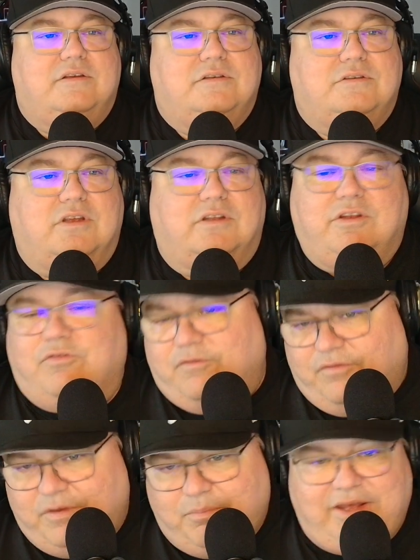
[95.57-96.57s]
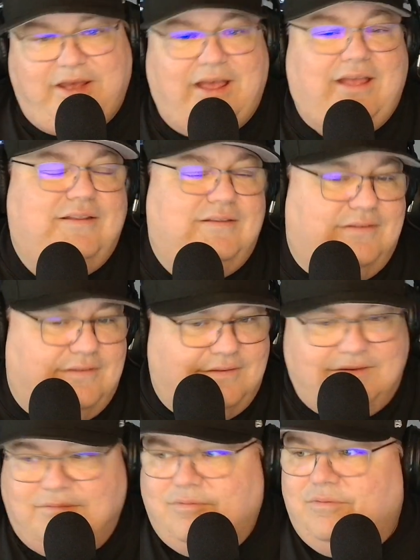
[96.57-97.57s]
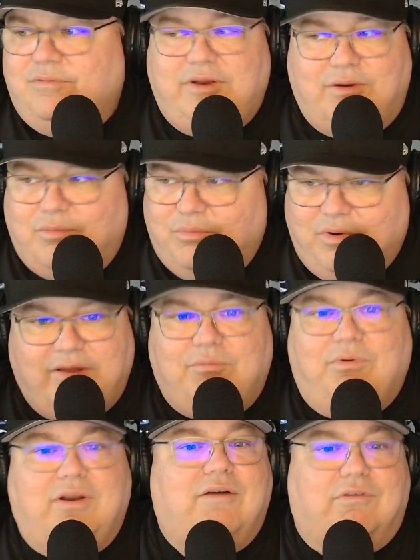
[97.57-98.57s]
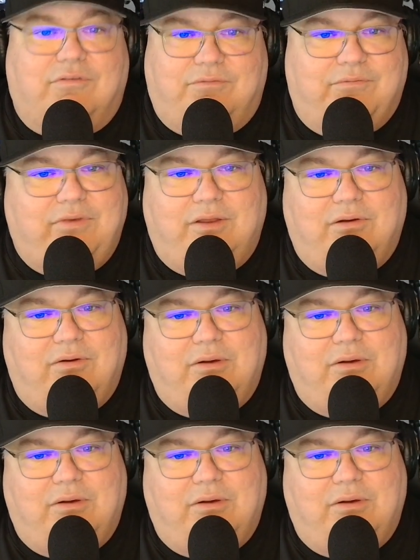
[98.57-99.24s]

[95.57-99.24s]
So different VPNs and you know what whatever you know.